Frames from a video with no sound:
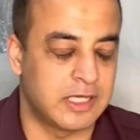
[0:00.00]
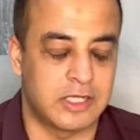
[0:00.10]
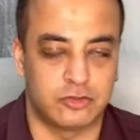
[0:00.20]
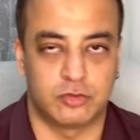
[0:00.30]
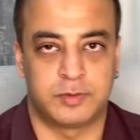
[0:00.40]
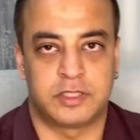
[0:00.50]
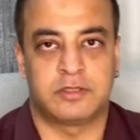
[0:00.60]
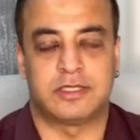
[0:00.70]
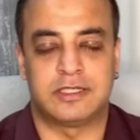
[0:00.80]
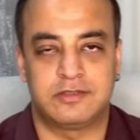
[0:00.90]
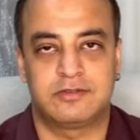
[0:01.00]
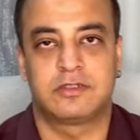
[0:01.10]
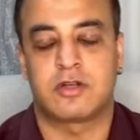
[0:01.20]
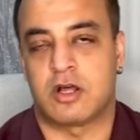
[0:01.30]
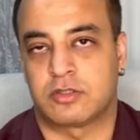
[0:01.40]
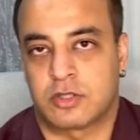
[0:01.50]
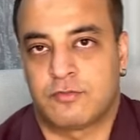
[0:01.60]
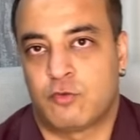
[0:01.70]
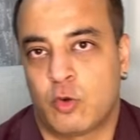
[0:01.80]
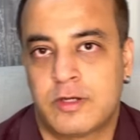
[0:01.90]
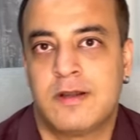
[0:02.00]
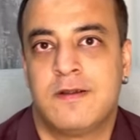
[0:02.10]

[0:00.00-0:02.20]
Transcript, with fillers: And Jupiter is the Karaka for